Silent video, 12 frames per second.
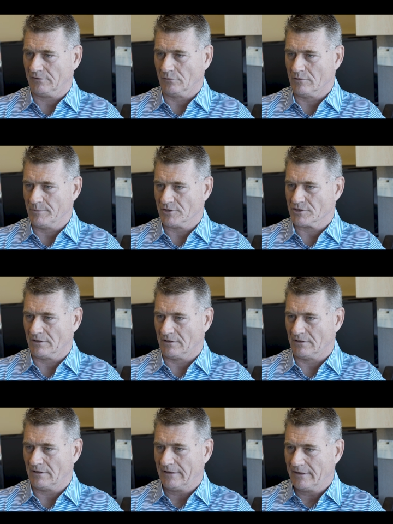to mission,
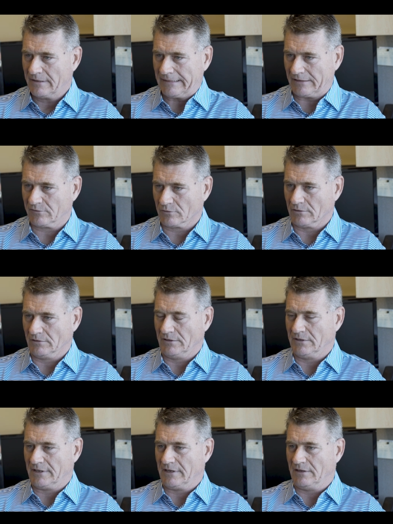And that's
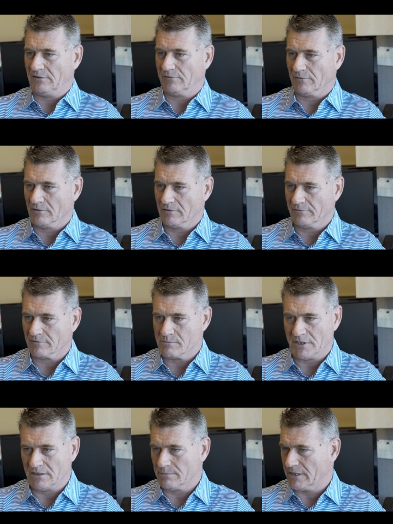certainly the case for, for
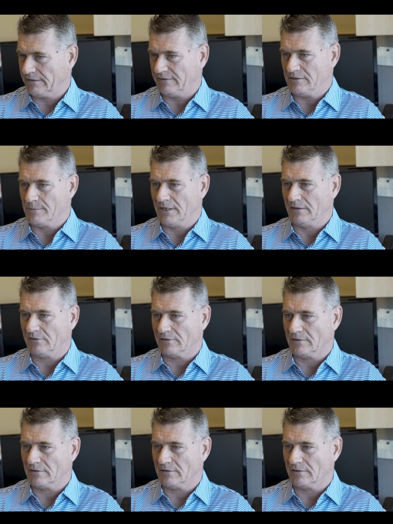me and my teammates.